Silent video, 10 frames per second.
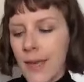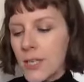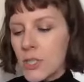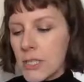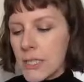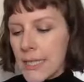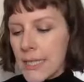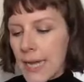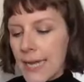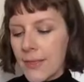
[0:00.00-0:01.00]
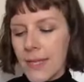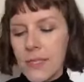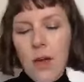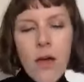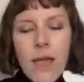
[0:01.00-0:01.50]
it's just taking that
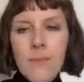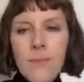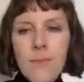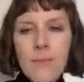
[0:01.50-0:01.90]
time just